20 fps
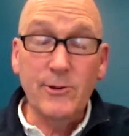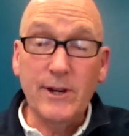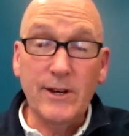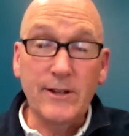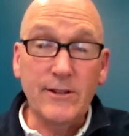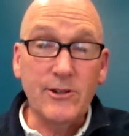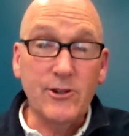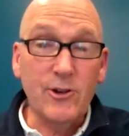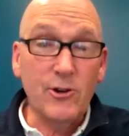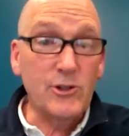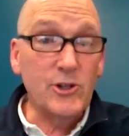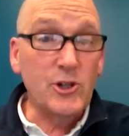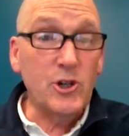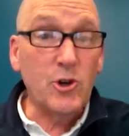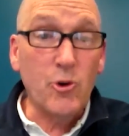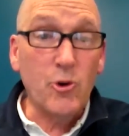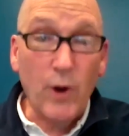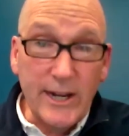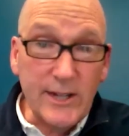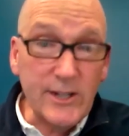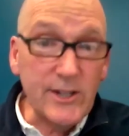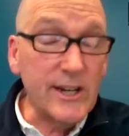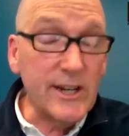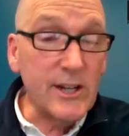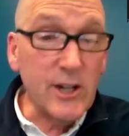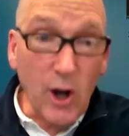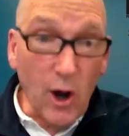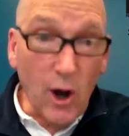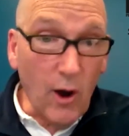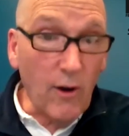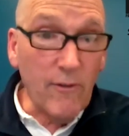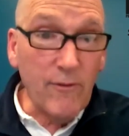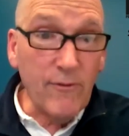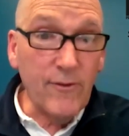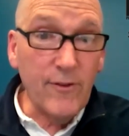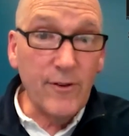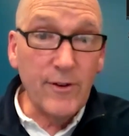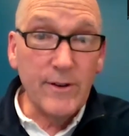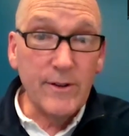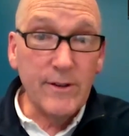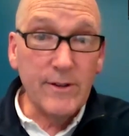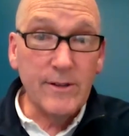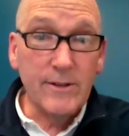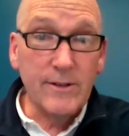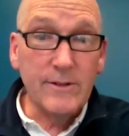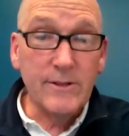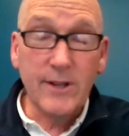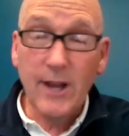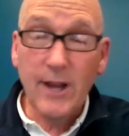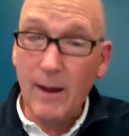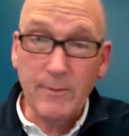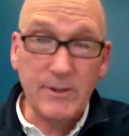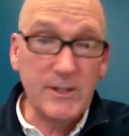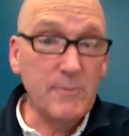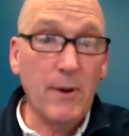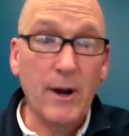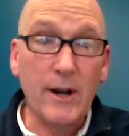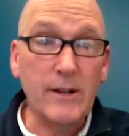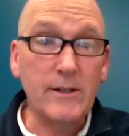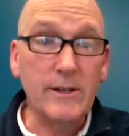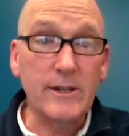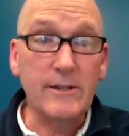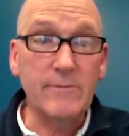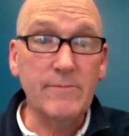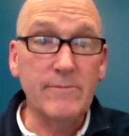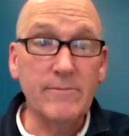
can search Grayson Golf, Thomas Buckley,